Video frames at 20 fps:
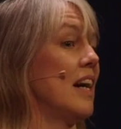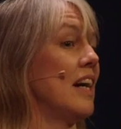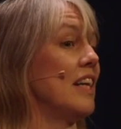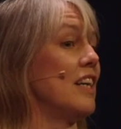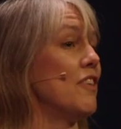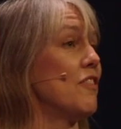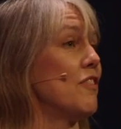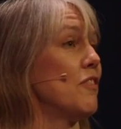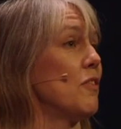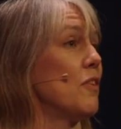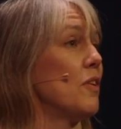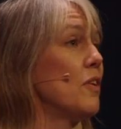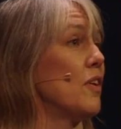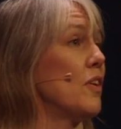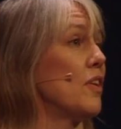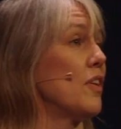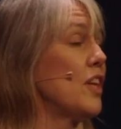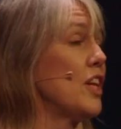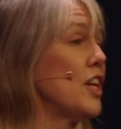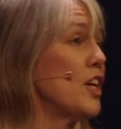And if
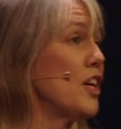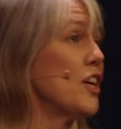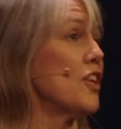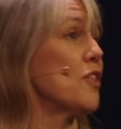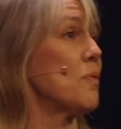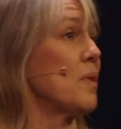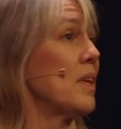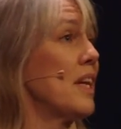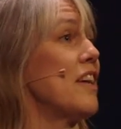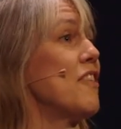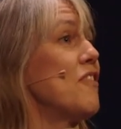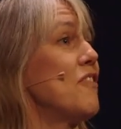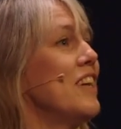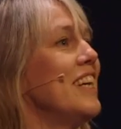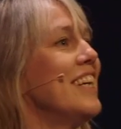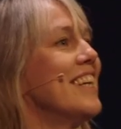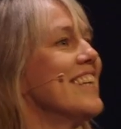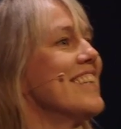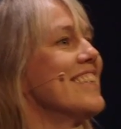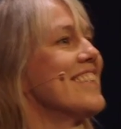the Earth were like
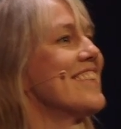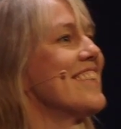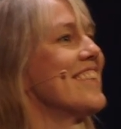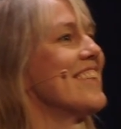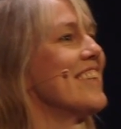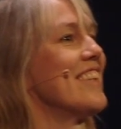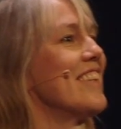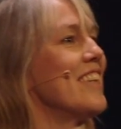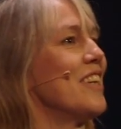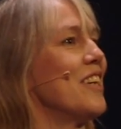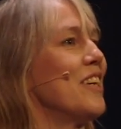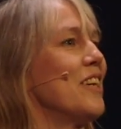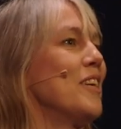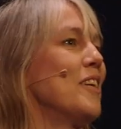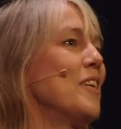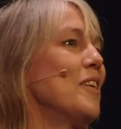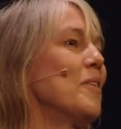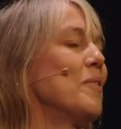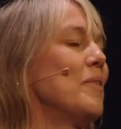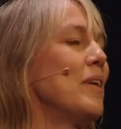Venus,
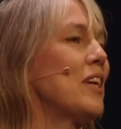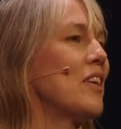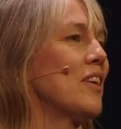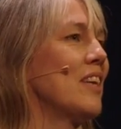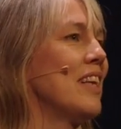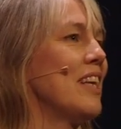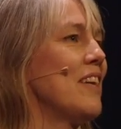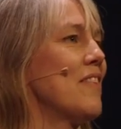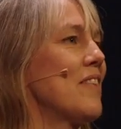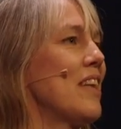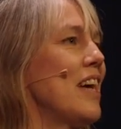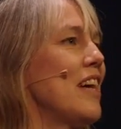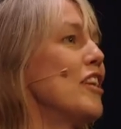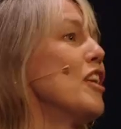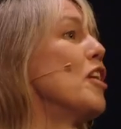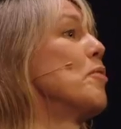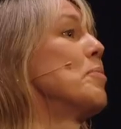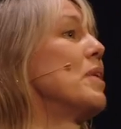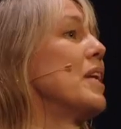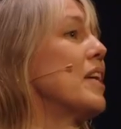we couldn't live there.
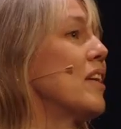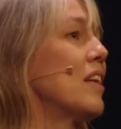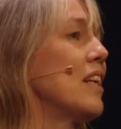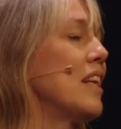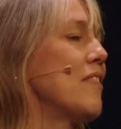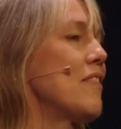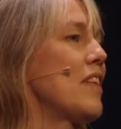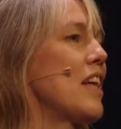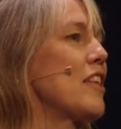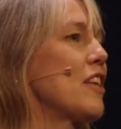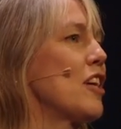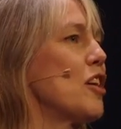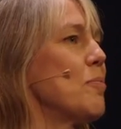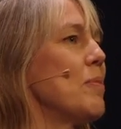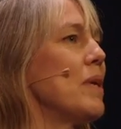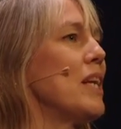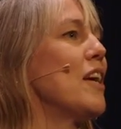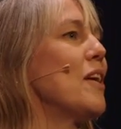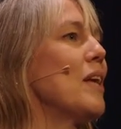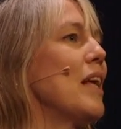Nobody could live there. There could
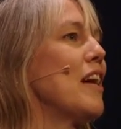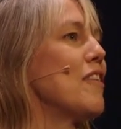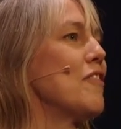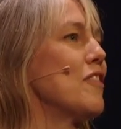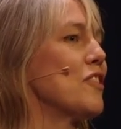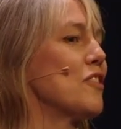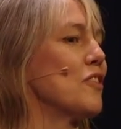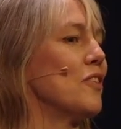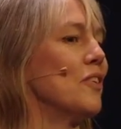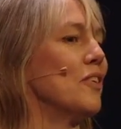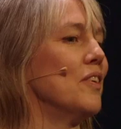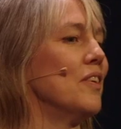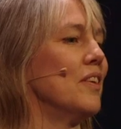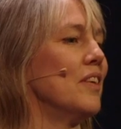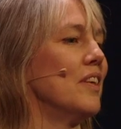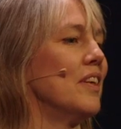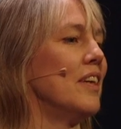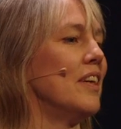be no life at all.